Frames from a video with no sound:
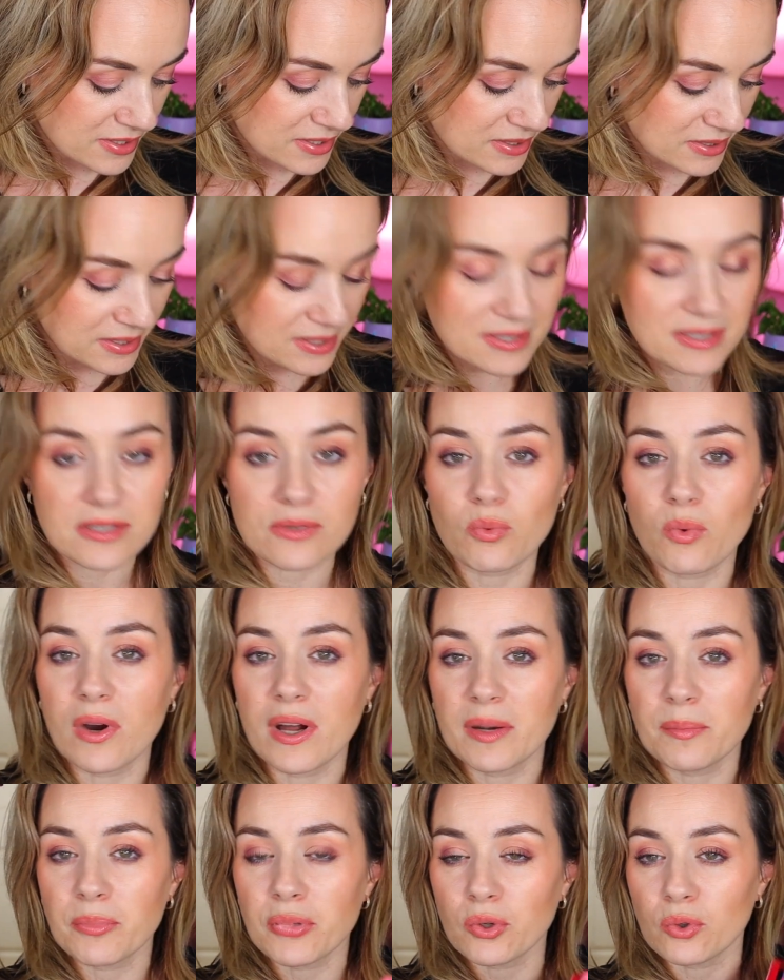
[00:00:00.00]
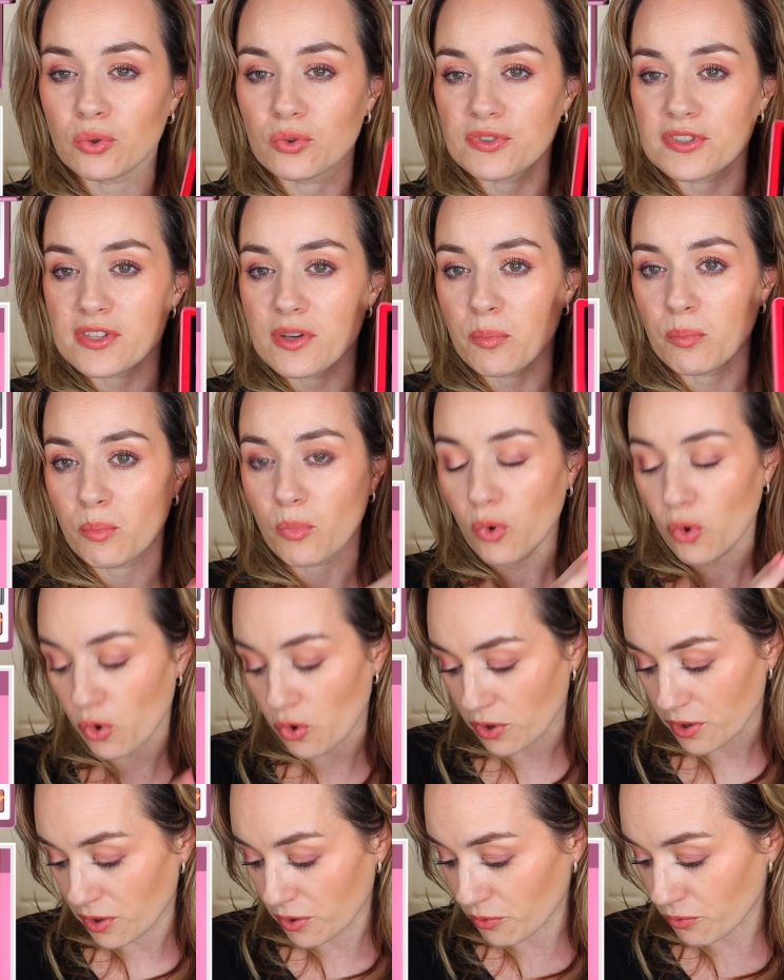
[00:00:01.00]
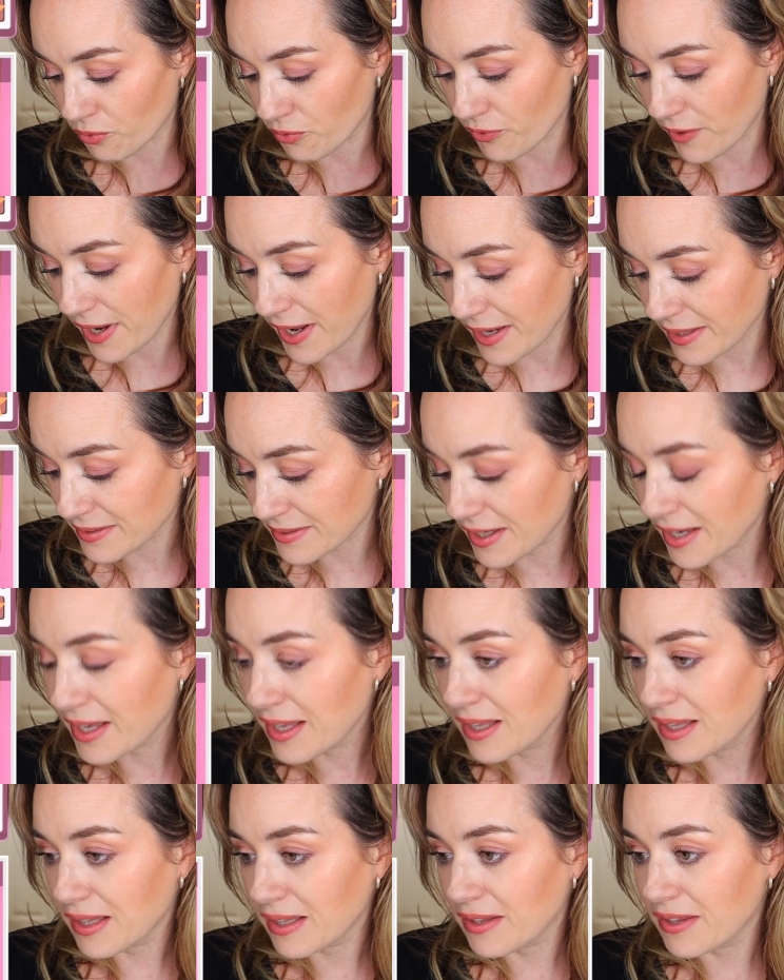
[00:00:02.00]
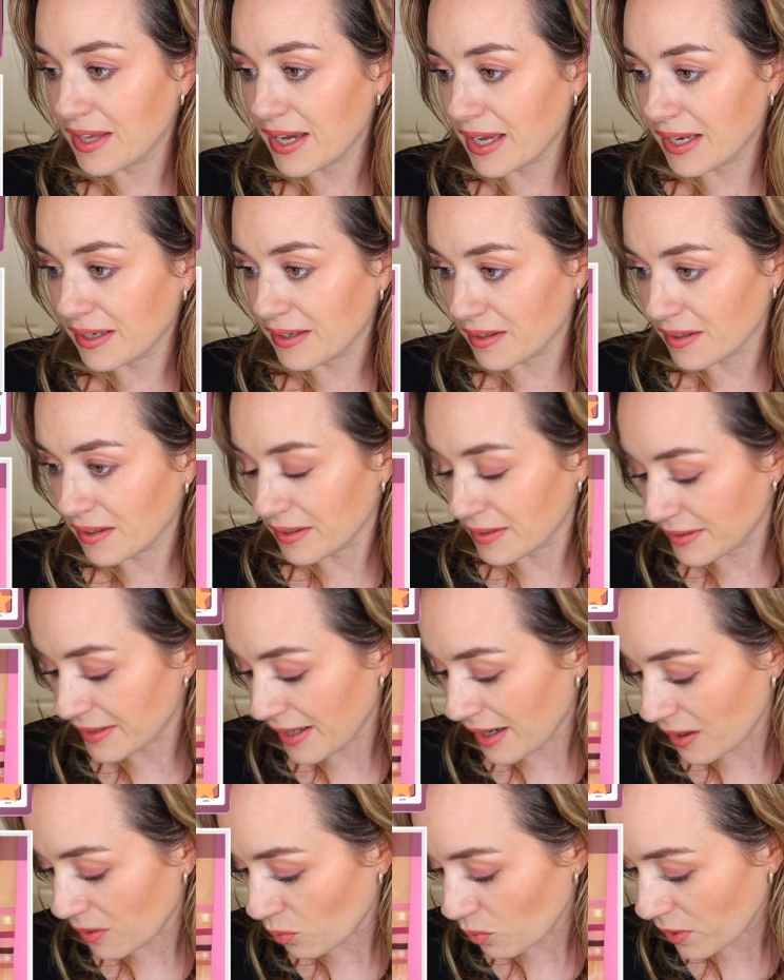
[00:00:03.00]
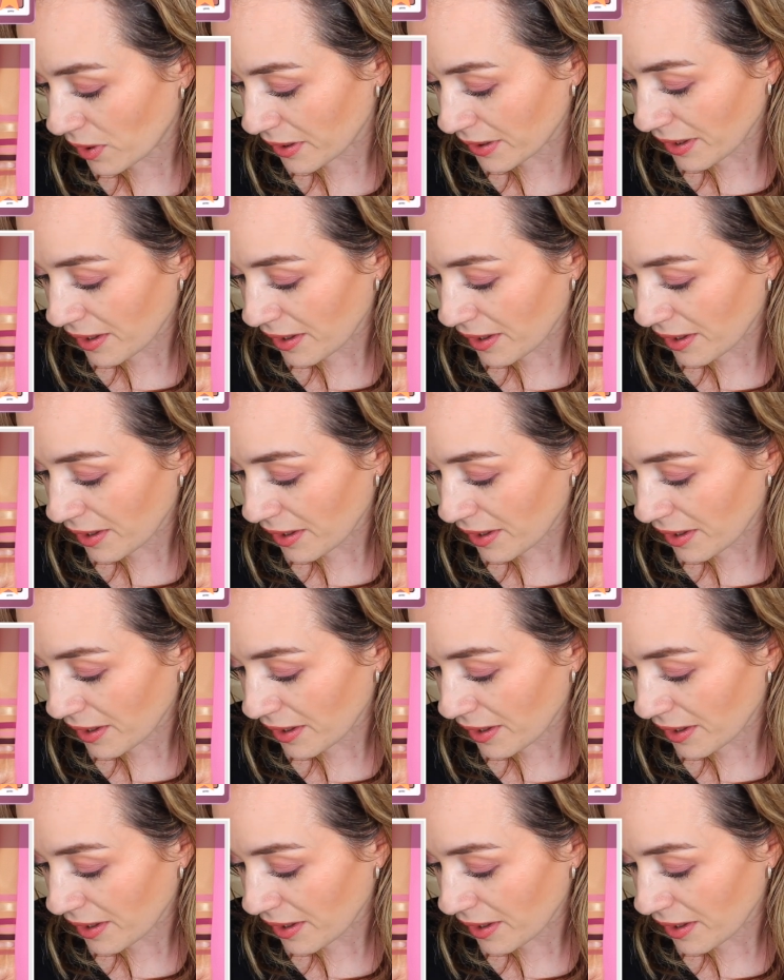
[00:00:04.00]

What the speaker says: this one pulls more red than that one.